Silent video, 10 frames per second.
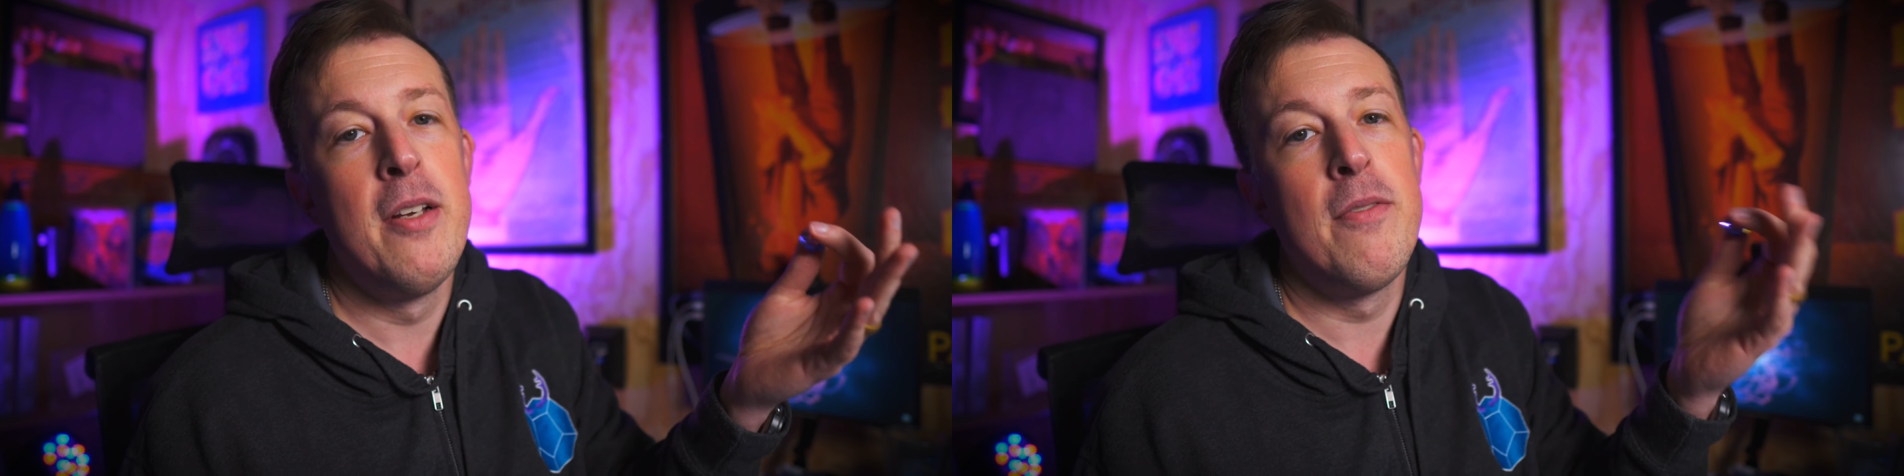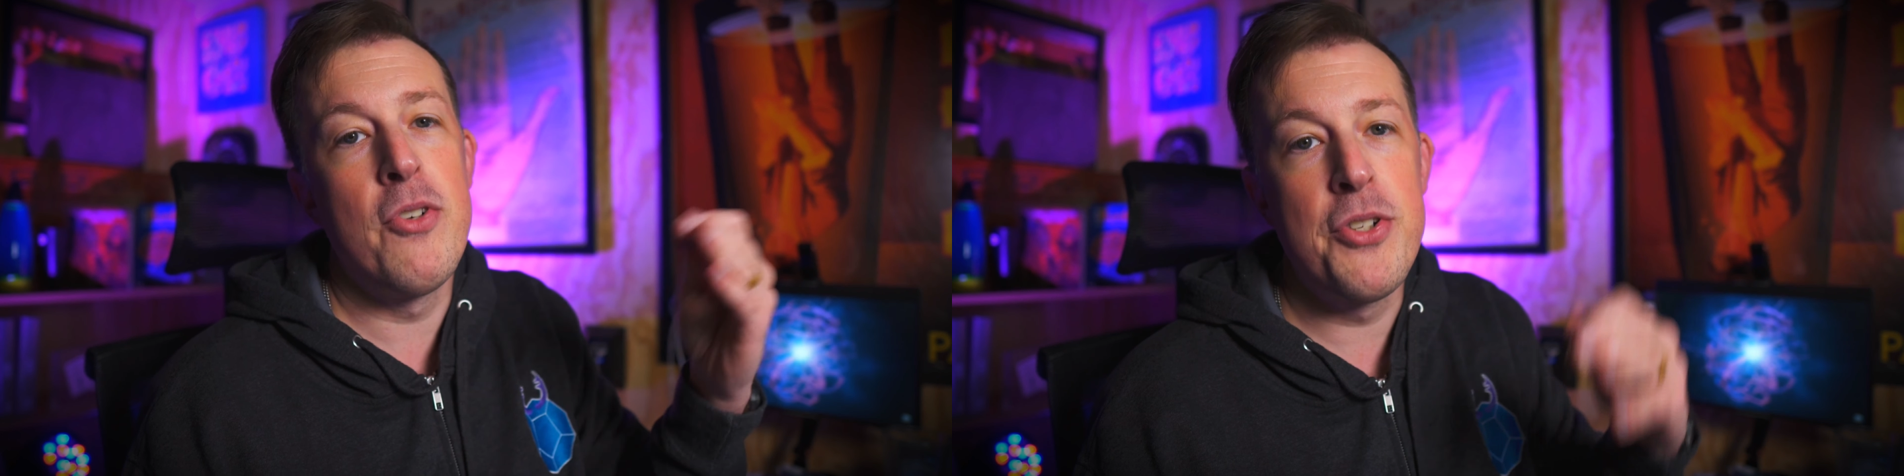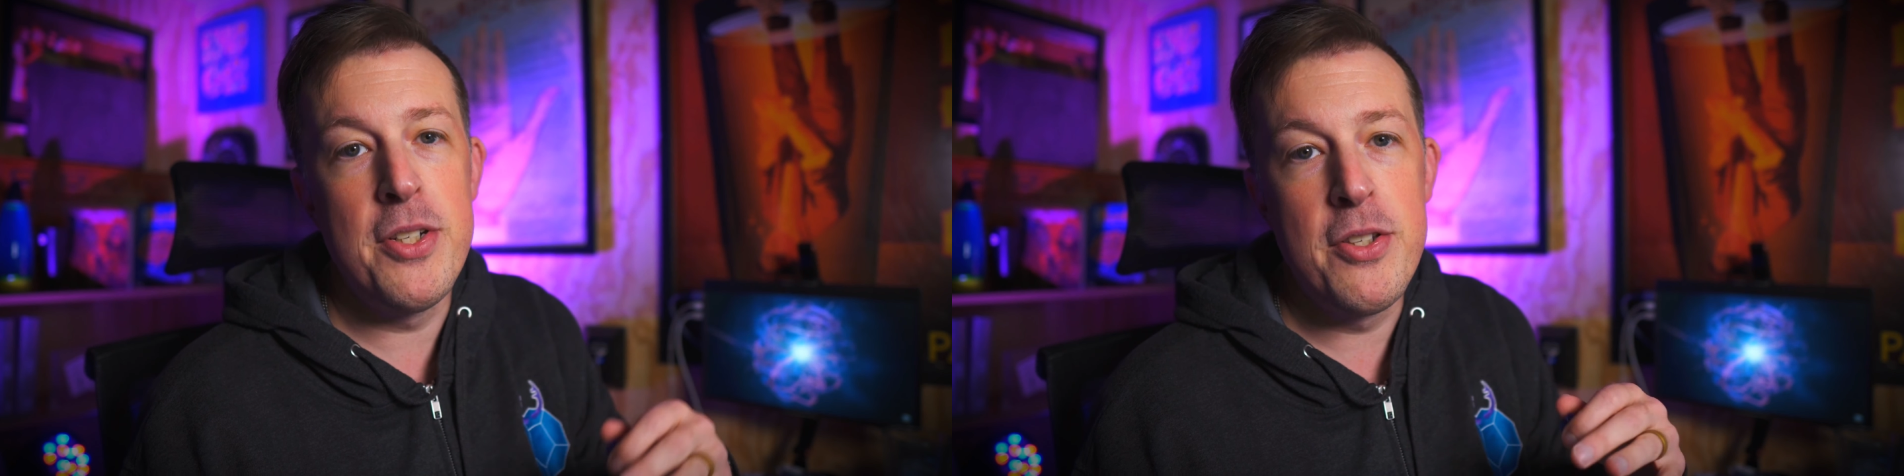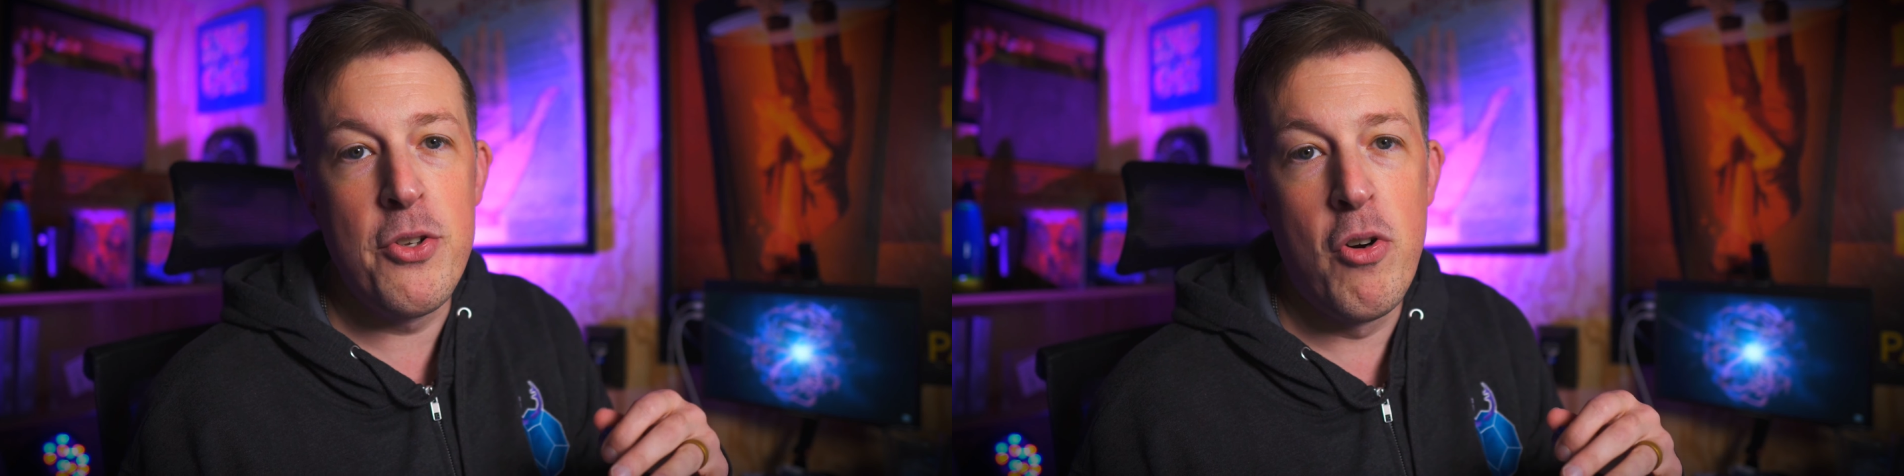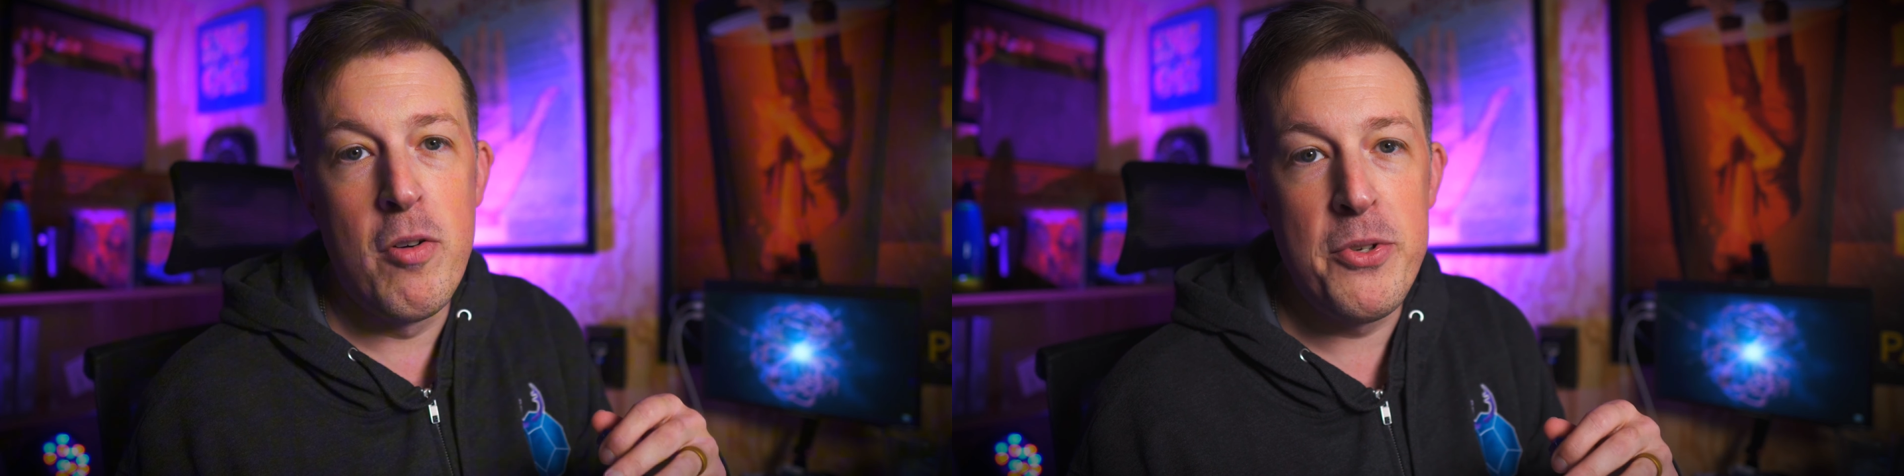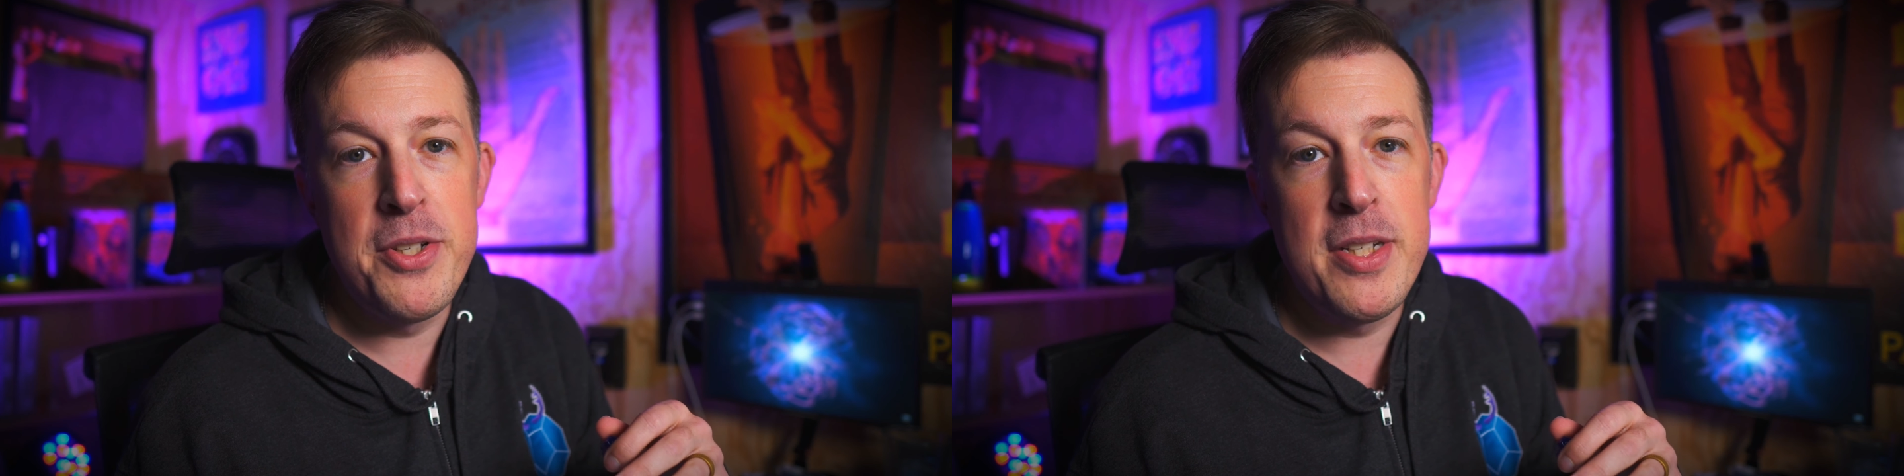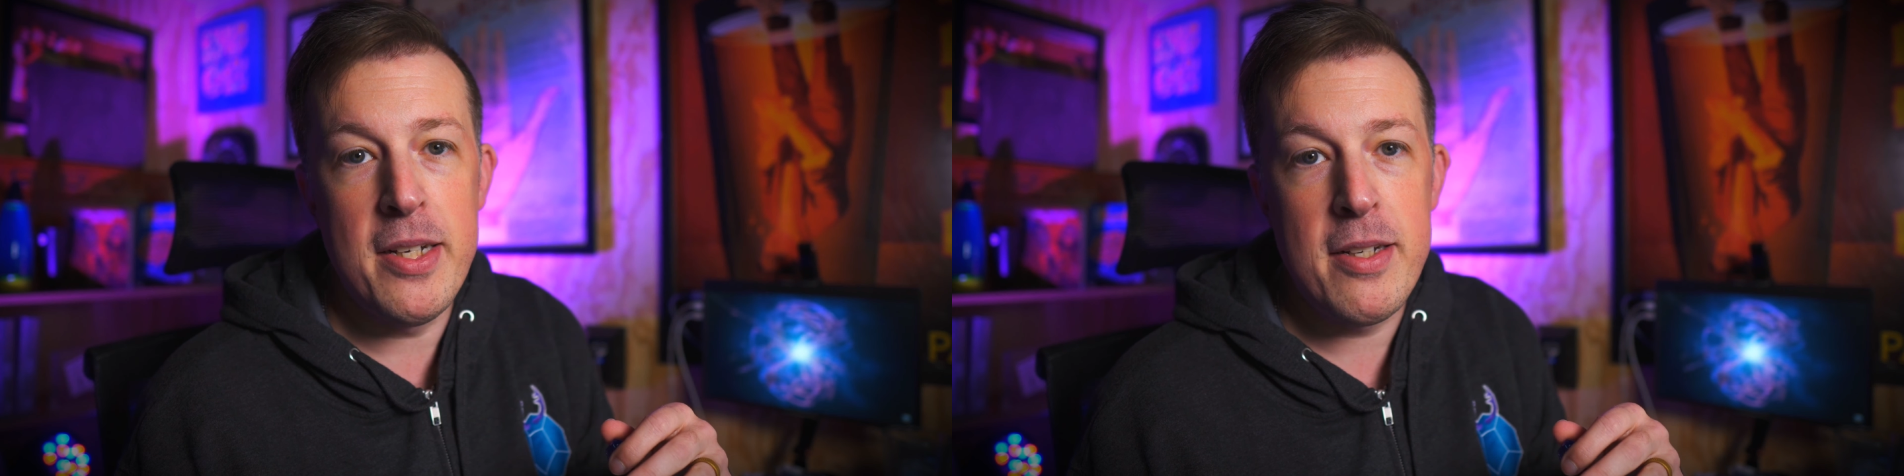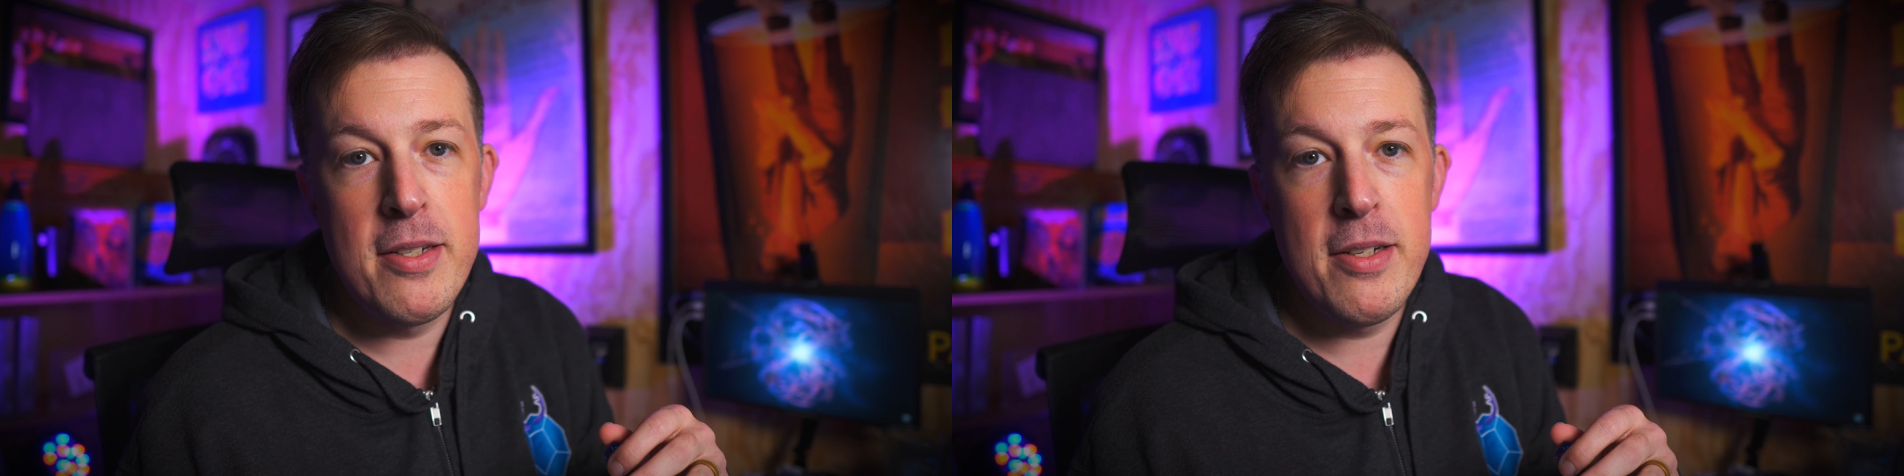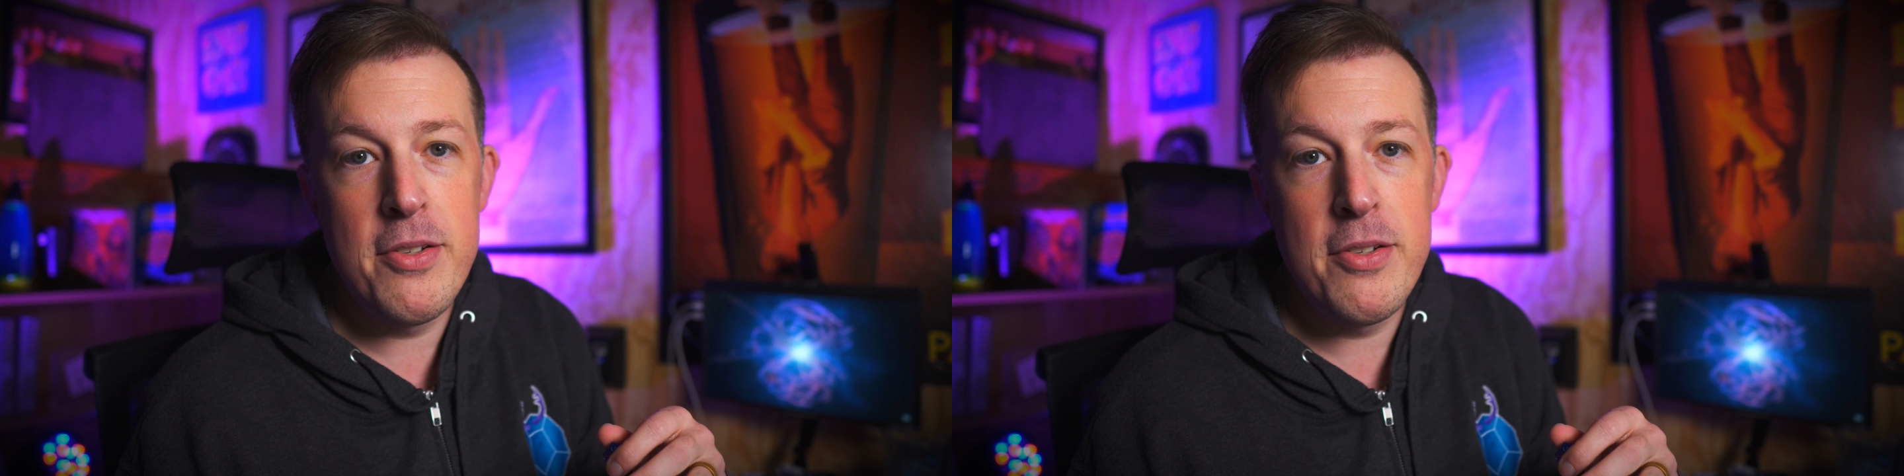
versus the normal 6.